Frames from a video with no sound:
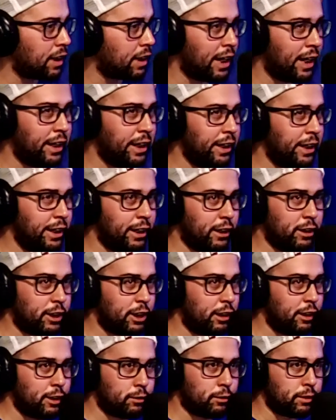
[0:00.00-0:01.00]
I didn't hear
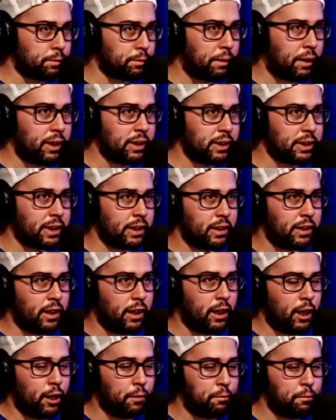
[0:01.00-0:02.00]
Gerry's response.
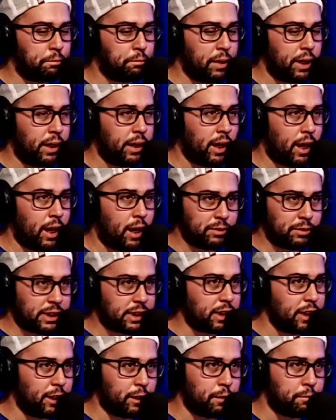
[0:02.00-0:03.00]
Um, but I'm just
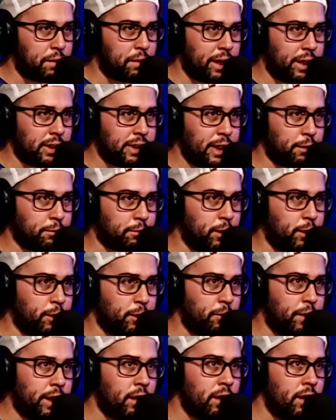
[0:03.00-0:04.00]
gonna give my take really
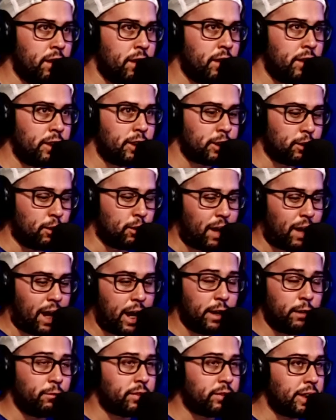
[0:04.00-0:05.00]
quick. All right. So I
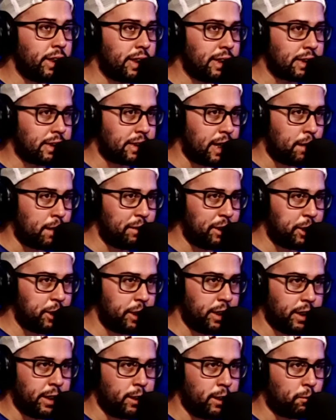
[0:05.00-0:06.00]
don't think it's damaging
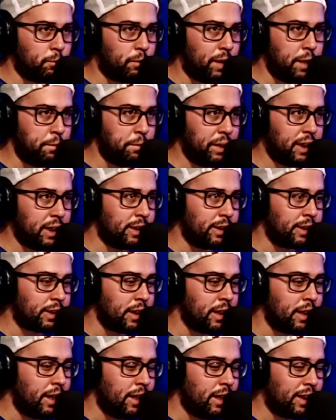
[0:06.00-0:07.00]
either way because
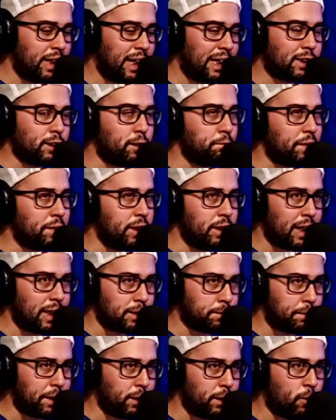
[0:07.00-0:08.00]
that's something that's
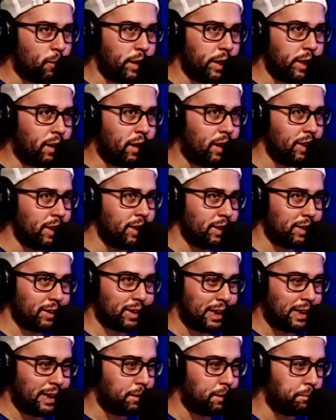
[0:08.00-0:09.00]
been going on
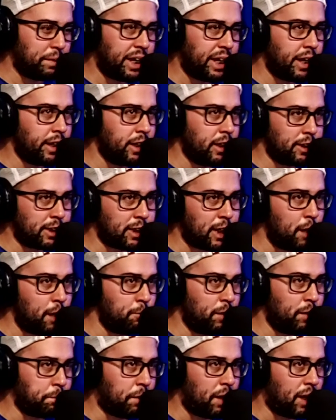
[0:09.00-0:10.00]
since the beginning of time
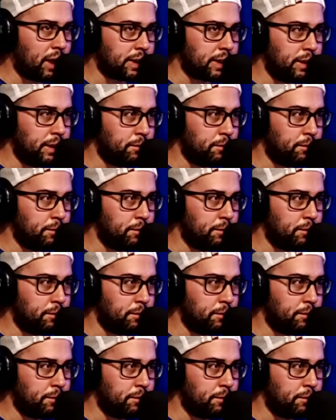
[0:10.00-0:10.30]
with boxing.